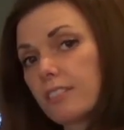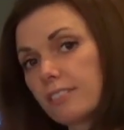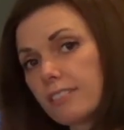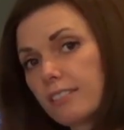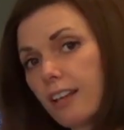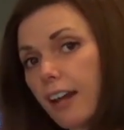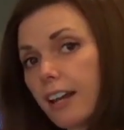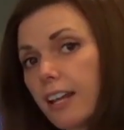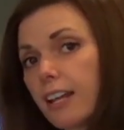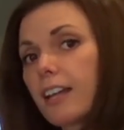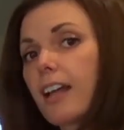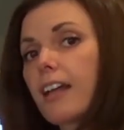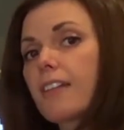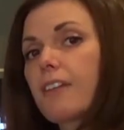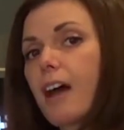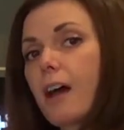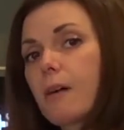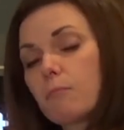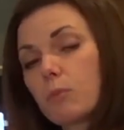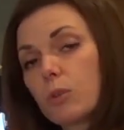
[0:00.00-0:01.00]
setting and
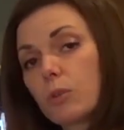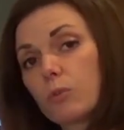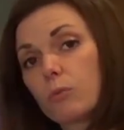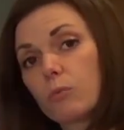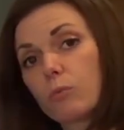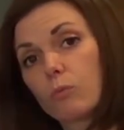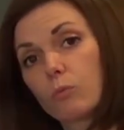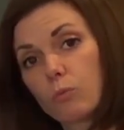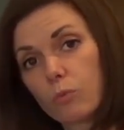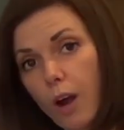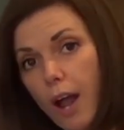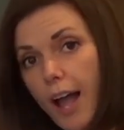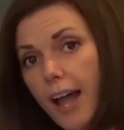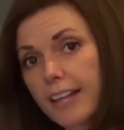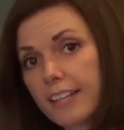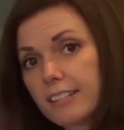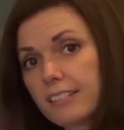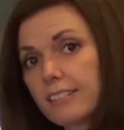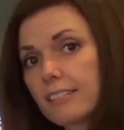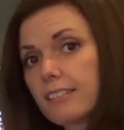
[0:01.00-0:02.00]
that moon
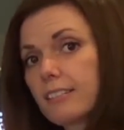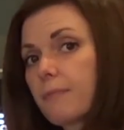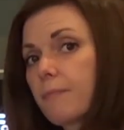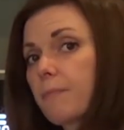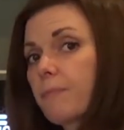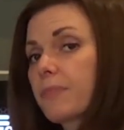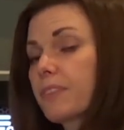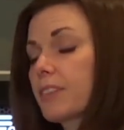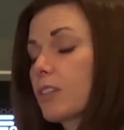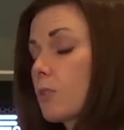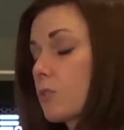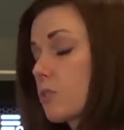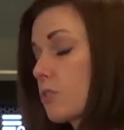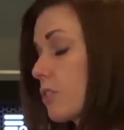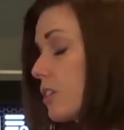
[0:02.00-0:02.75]
rise. Those